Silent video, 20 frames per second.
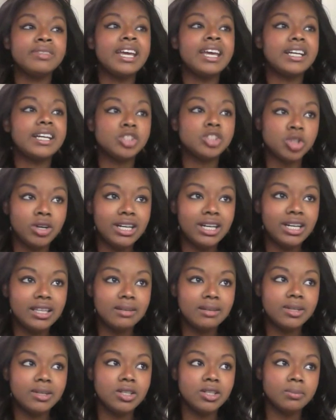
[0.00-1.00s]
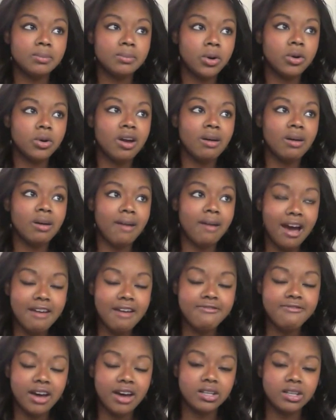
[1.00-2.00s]
And training them in your program, I
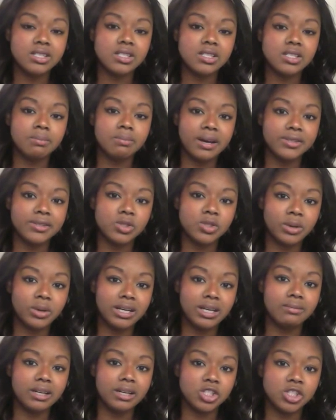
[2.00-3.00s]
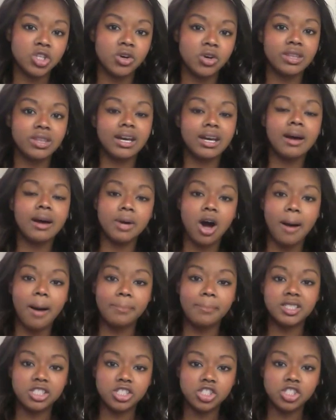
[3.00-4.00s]
found, is the best way to make sure that come
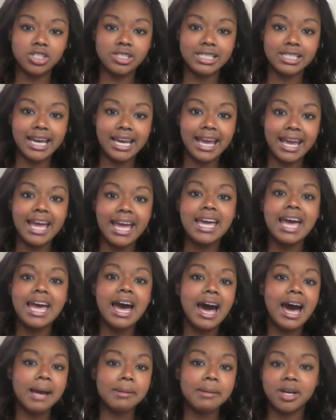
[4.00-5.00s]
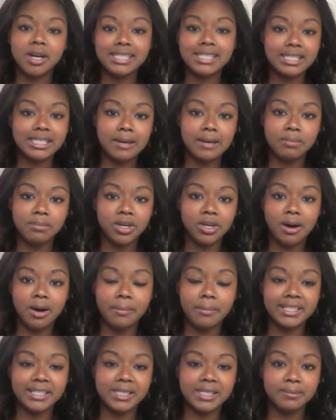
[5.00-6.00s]
competition day, I'm not skimping on
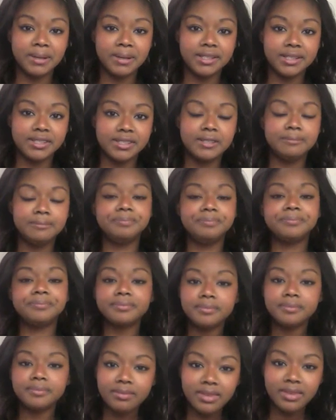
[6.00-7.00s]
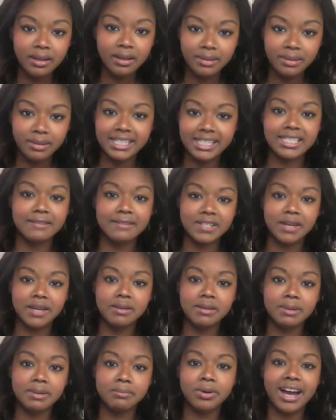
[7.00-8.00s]
my spins because I've done
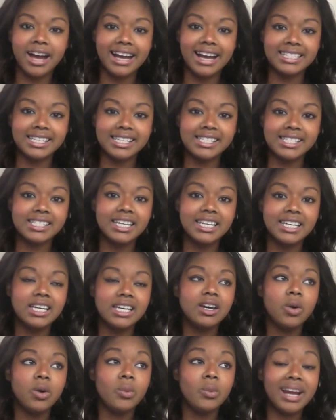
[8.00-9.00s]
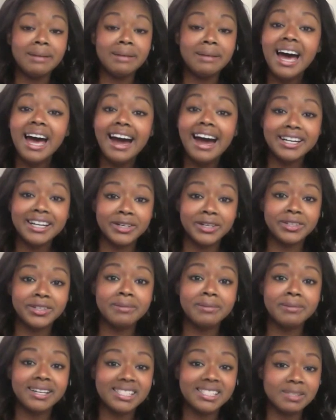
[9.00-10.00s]
them in practice. When I'm tired,
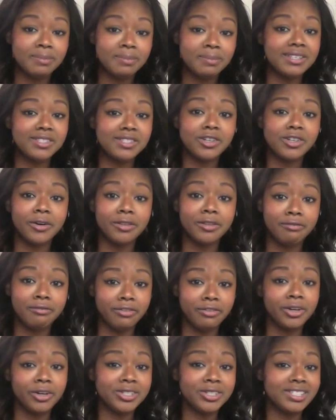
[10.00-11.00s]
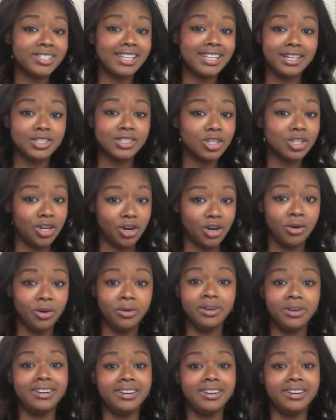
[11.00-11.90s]
my spins are the first thing to go.